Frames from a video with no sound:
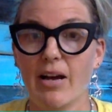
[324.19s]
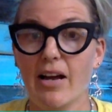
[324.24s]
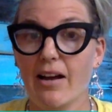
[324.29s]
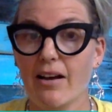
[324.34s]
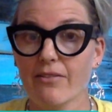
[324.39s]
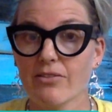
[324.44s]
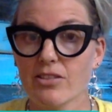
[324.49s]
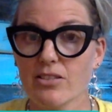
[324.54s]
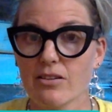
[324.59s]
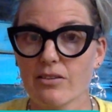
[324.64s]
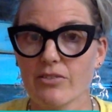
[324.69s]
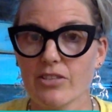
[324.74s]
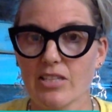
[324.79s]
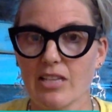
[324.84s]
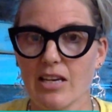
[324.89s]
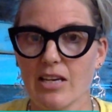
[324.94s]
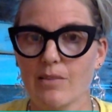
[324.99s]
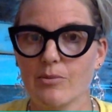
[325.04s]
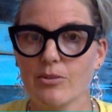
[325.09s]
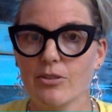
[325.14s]
I have a service
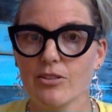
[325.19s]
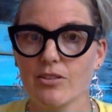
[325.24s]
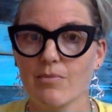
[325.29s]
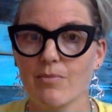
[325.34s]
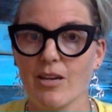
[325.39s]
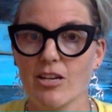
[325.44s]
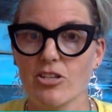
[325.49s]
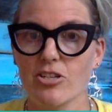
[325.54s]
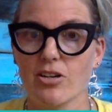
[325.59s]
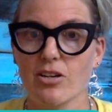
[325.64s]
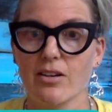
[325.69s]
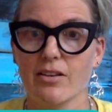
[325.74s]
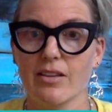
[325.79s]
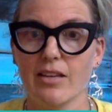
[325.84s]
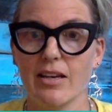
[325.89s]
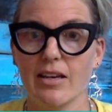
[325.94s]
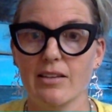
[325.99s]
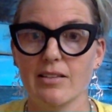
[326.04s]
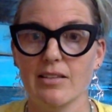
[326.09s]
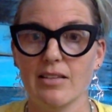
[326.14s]
animal, to make sure
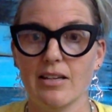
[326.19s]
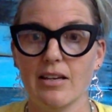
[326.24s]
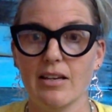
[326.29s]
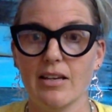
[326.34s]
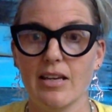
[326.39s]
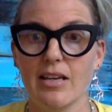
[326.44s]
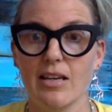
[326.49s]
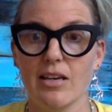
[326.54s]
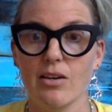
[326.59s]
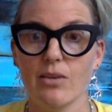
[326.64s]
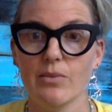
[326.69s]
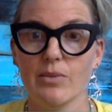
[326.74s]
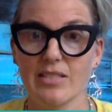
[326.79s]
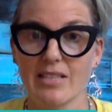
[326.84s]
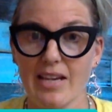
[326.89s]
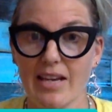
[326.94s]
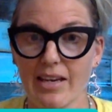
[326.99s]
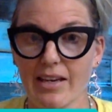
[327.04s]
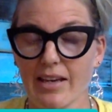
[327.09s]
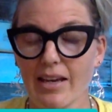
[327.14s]
that he was
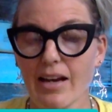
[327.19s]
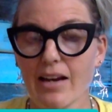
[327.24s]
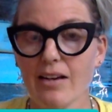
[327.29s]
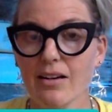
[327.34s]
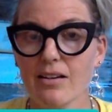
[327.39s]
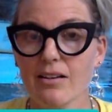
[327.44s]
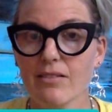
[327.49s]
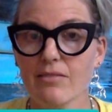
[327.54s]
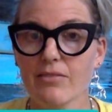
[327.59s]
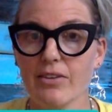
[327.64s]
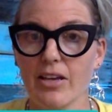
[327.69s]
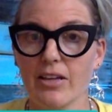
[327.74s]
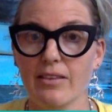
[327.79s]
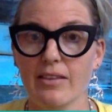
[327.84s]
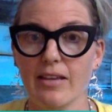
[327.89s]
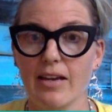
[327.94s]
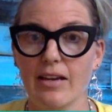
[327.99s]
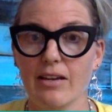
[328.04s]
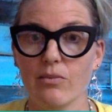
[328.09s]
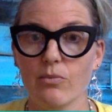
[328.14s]
taken care of
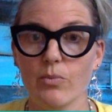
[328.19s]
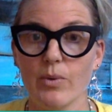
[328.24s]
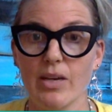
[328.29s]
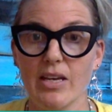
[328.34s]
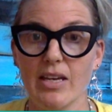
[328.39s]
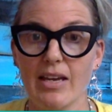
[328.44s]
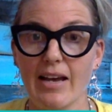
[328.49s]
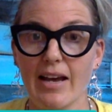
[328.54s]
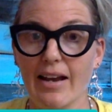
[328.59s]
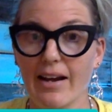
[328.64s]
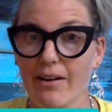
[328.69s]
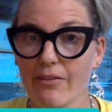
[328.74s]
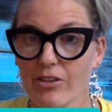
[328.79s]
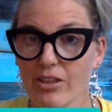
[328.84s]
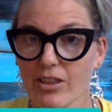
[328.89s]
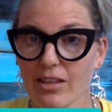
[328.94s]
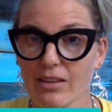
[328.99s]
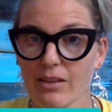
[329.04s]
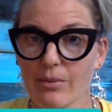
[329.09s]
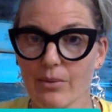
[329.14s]
and that we had
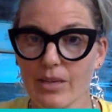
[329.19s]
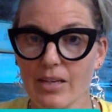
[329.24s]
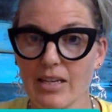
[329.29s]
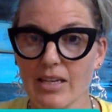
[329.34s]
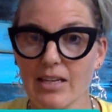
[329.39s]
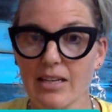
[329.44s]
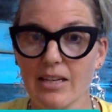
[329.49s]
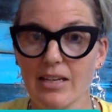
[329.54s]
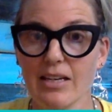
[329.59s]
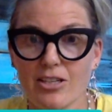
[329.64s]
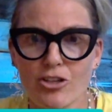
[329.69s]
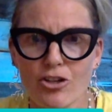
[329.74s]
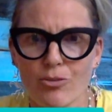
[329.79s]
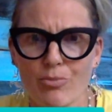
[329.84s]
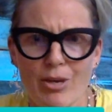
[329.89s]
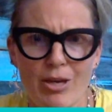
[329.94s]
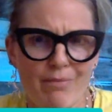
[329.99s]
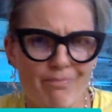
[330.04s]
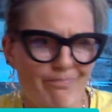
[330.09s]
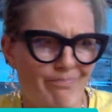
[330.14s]
everything that we needed. It took
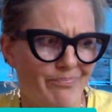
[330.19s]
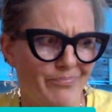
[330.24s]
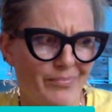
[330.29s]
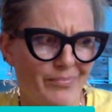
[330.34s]
me